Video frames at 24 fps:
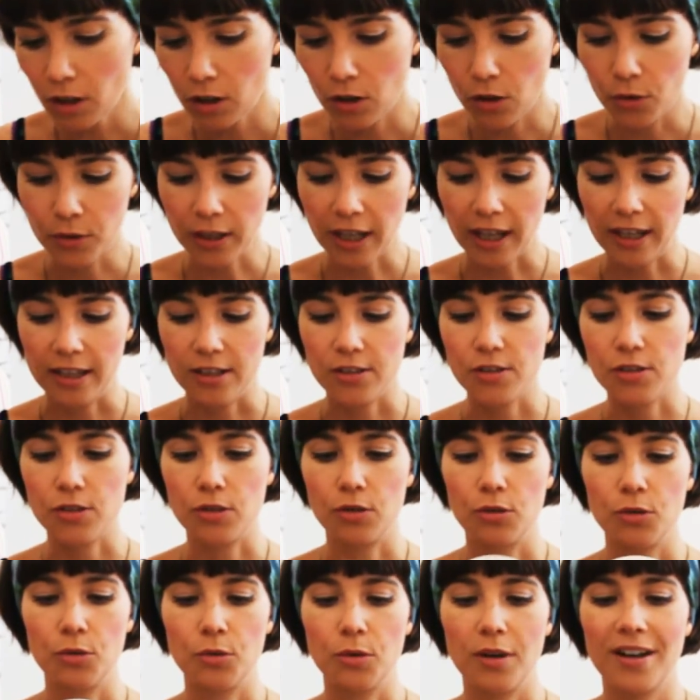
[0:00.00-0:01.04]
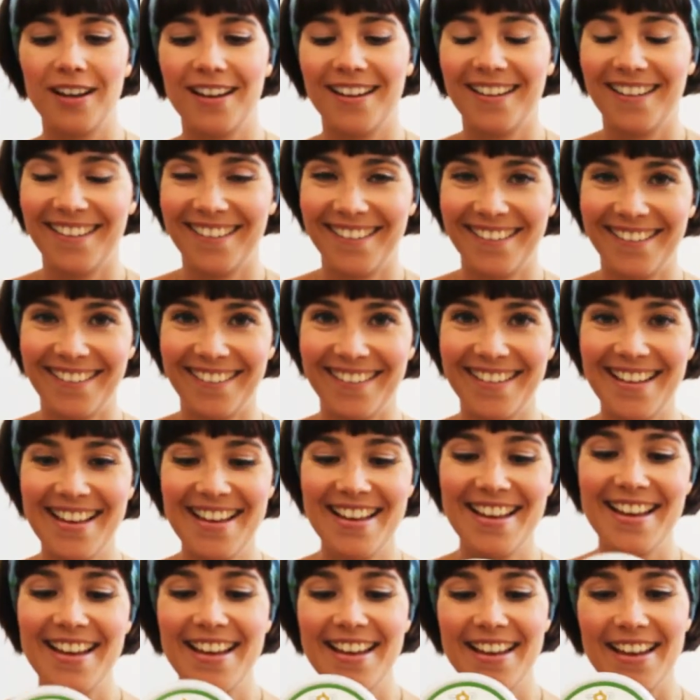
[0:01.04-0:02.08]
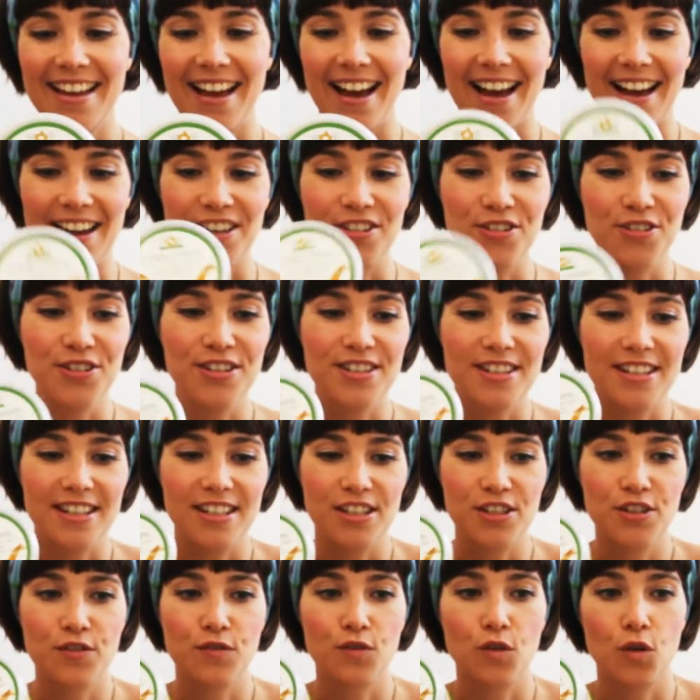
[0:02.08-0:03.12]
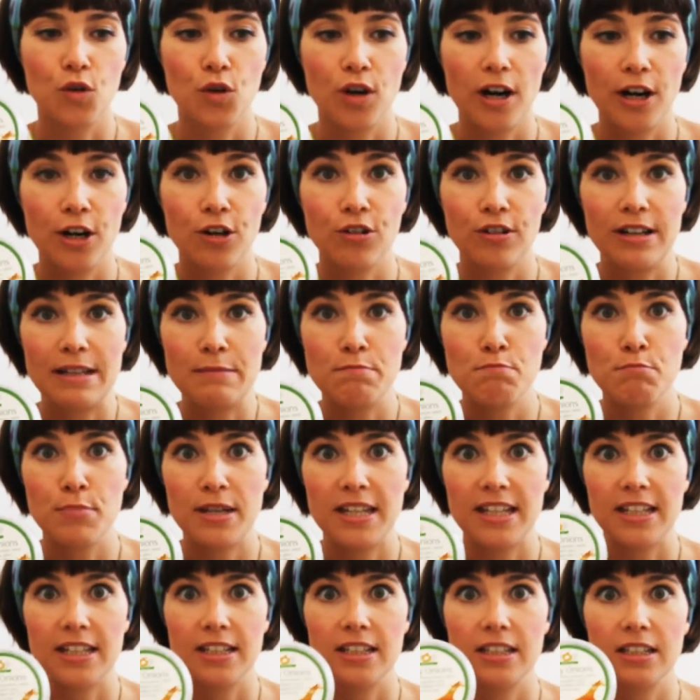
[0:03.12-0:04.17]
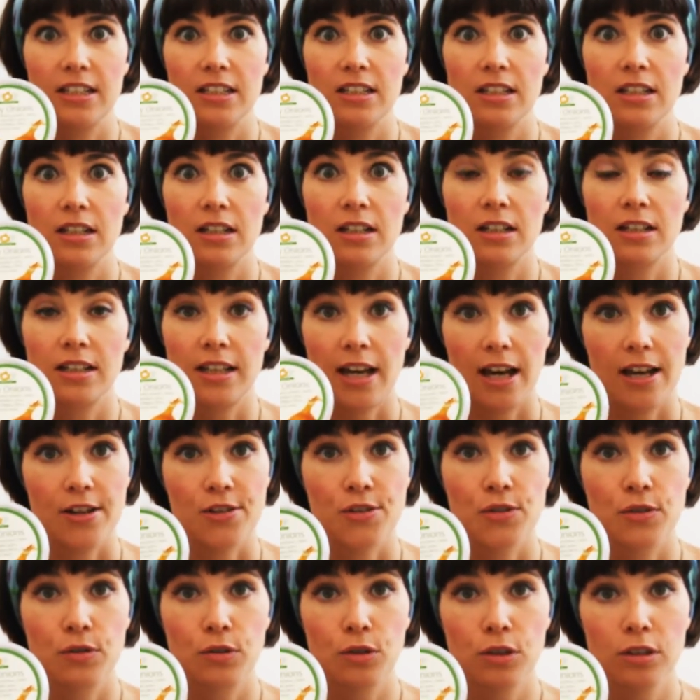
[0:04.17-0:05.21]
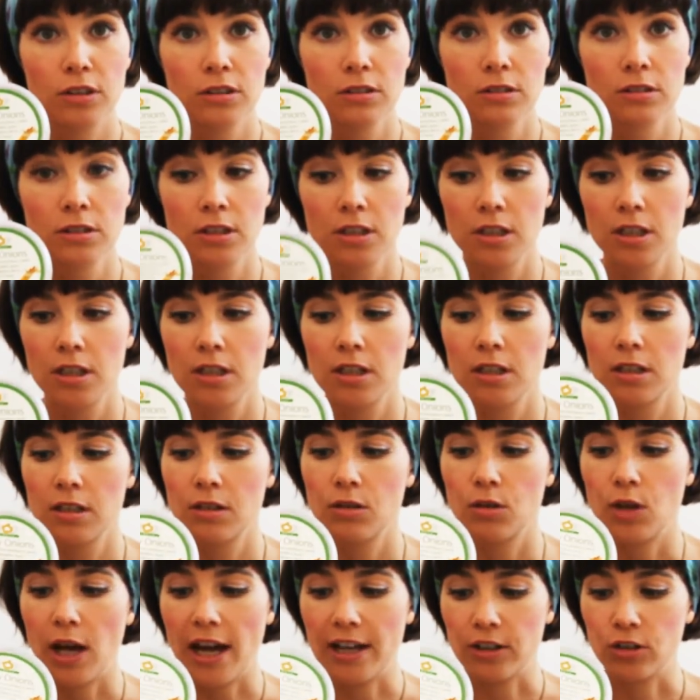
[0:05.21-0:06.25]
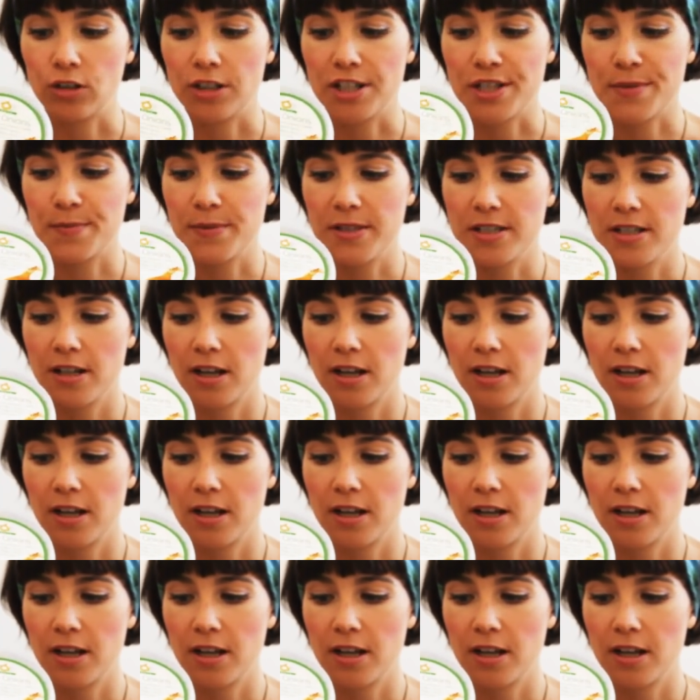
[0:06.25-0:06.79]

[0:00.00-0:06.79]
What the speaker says: Okay, so I use these for a green bean casserole at Christmas